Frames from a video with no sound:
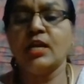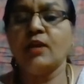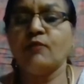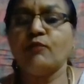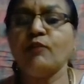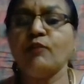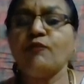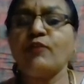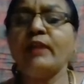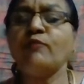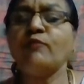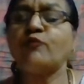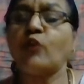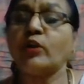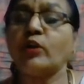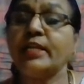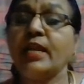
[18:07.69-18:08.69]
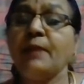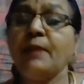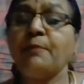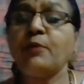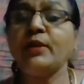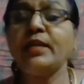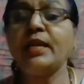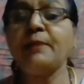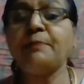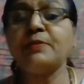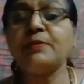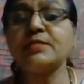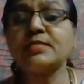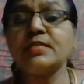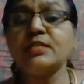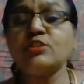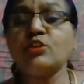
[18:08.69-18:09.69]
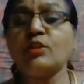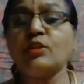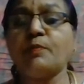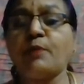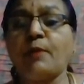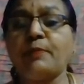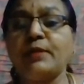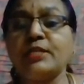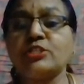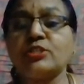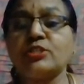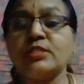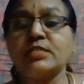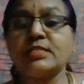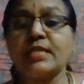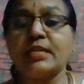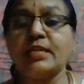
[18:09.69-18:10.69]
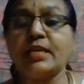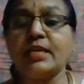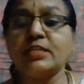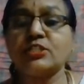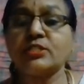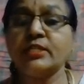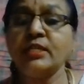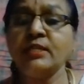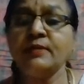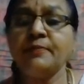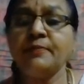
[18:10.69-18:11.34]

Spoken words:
We find 48.8% of the population is engaged in